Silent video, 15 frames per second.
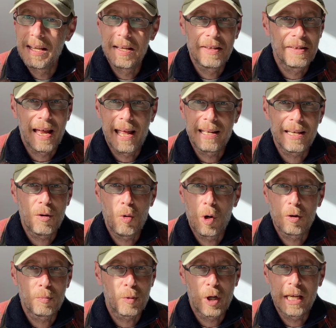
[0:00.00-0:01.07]
Santa
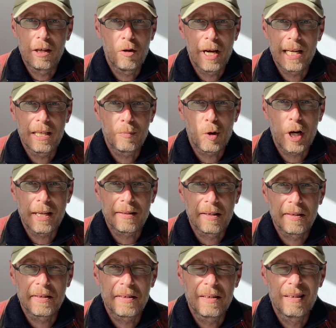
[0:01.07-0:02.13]
won't bring you any
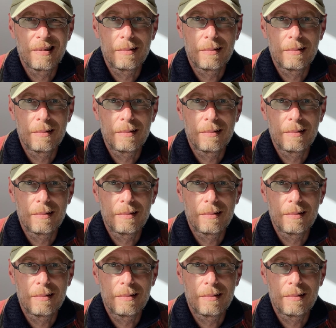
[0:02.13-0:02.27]
presents.